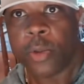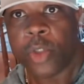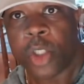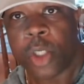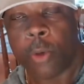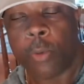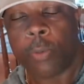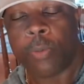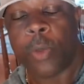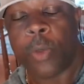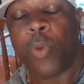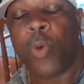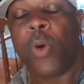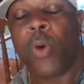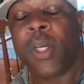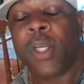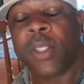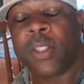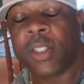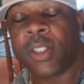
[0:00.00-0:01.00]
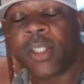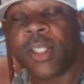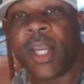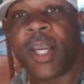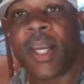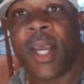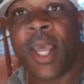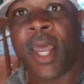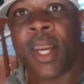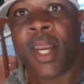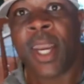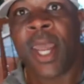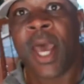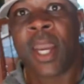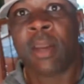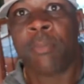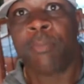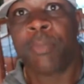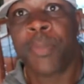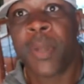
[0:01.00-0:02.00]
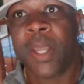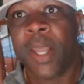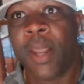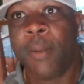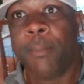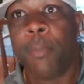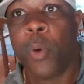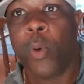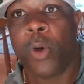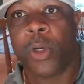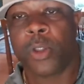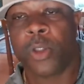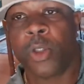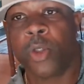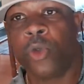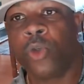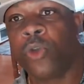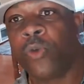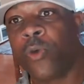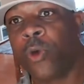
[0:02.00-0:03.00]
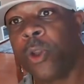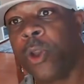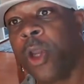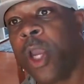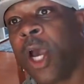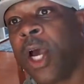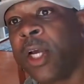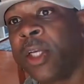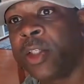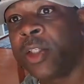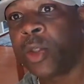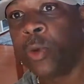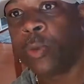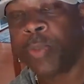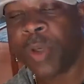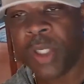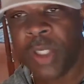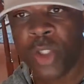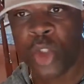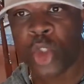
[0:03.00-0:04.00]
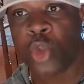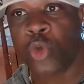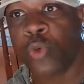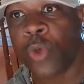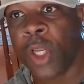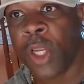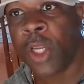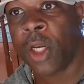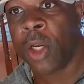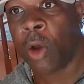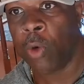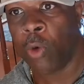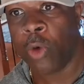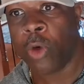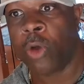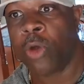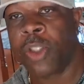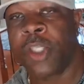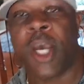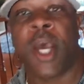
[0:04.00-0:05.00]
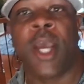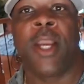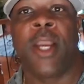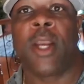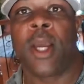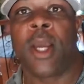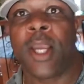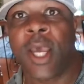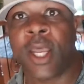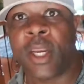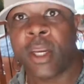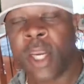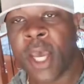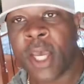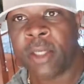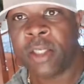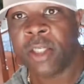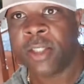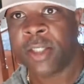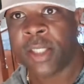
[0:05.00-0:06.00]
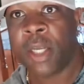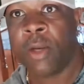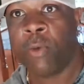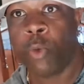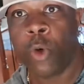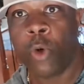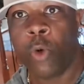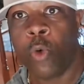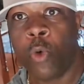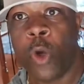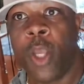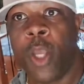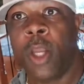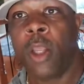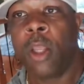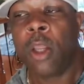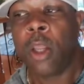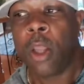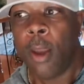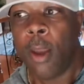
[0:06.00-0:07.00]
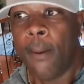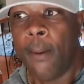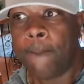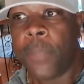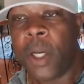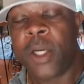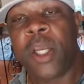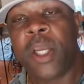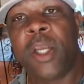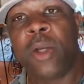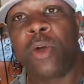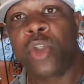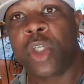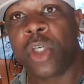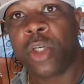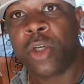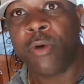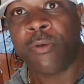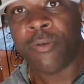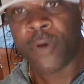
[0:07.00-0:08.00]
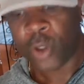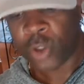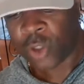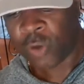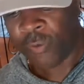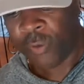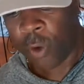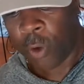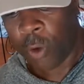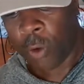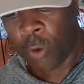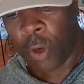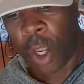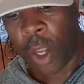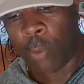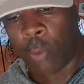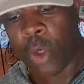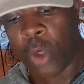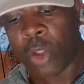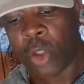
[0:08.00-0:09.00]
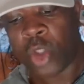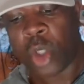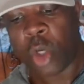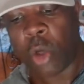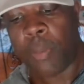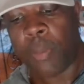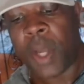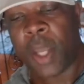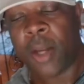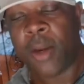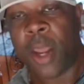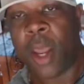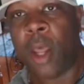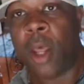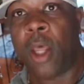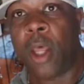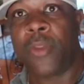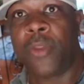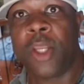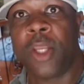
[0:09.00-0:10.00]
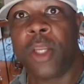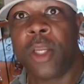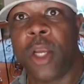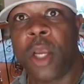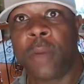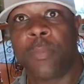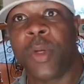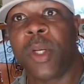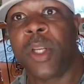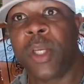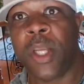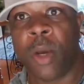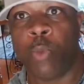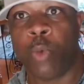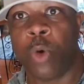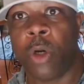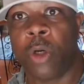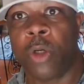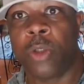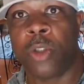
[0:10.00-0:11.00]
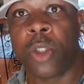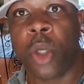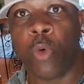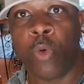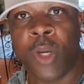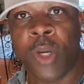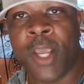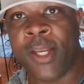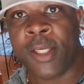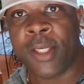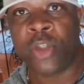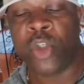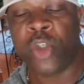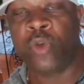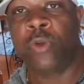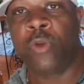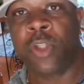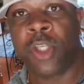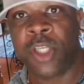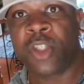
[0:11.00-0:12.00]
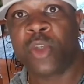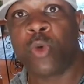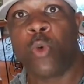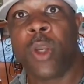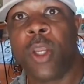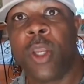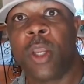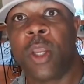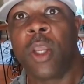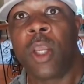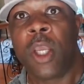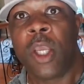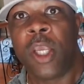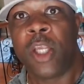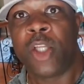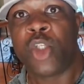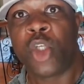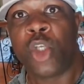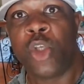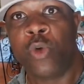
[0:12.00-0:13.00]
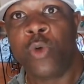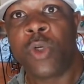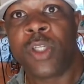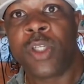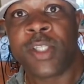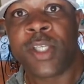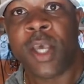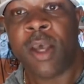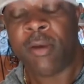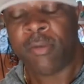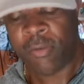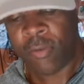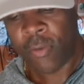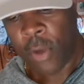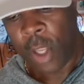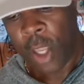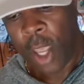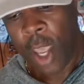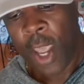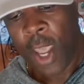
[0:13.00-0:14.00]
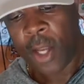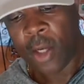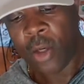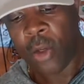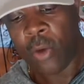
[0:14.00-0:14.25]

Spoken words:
so the point is that I got a lot of big important news for you guys, so please tune in, hold on tight. I got a lot to say real quick, but here's the deal. First of all, I want to talk about the company that we're donating to this week is UNICEF, and